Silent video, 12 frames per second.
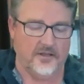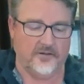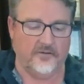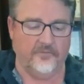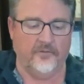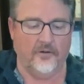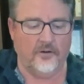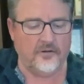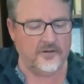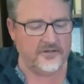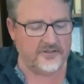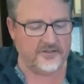Your
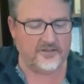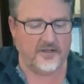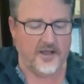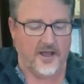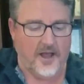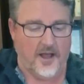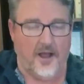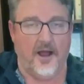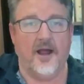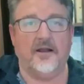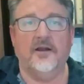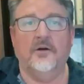voice
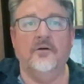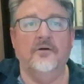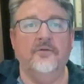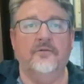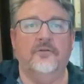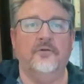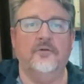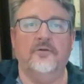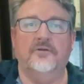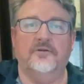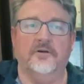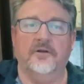echoing through
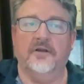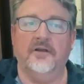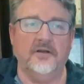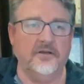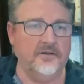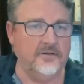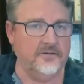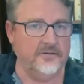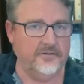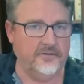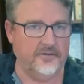the trees.